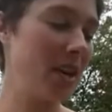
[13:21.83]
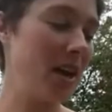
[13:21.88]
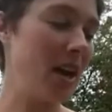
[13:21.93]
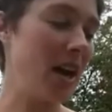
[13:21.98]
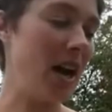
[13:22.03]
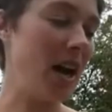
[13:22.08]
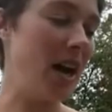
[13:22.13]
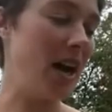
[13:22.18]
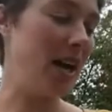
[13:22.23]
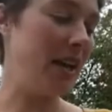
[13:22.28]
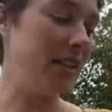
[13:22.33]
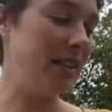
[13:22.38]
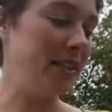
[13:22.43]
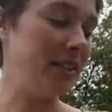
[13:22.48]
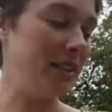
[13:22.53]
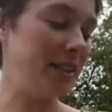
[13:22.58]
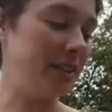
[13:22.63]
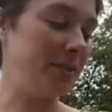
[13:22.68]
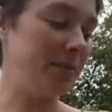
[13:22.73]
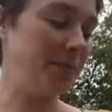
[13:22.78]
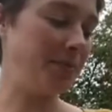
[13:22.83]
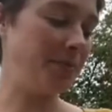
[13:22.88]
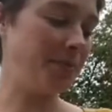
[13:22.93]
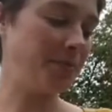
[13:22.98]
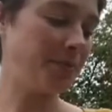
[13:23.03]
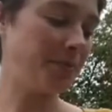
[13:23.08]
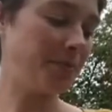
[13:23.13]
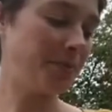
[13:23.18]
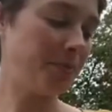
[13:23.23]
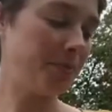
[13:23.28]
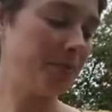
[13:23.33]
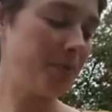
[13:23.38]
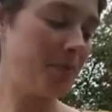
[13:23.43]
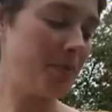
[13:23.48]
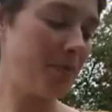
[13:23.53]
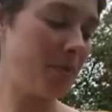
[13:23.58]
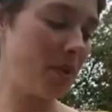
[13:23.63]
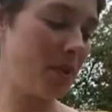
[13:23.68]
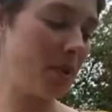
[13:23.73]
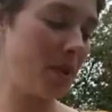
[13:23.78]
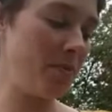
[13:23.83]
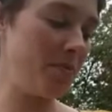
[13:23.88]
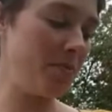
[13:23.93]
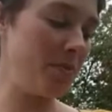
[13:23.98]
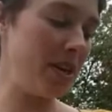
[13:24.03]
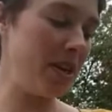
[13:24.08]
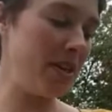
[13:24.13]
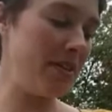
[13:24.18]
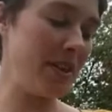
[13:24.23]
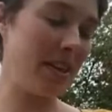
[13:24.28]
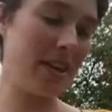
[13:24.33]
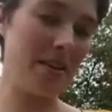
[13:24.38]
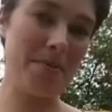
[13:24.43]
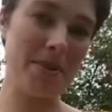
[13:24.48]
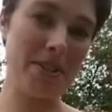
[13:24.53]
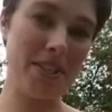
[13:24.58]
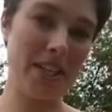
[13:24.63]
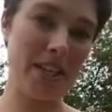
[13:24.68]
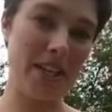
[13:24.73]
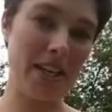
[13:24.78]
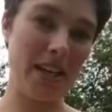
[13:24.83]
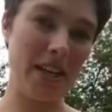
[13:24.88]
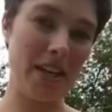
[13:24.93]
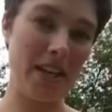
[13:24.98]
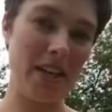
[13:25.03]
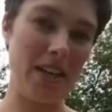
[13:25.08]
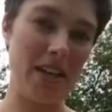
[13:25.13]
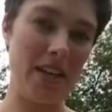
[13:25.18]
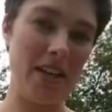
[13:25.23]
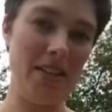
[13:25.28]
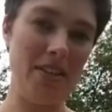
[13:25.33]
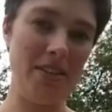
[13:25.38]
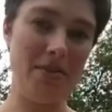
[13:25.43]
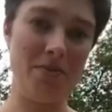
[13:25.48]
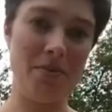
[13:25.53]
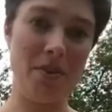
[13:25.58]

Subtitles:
And breathing in particular is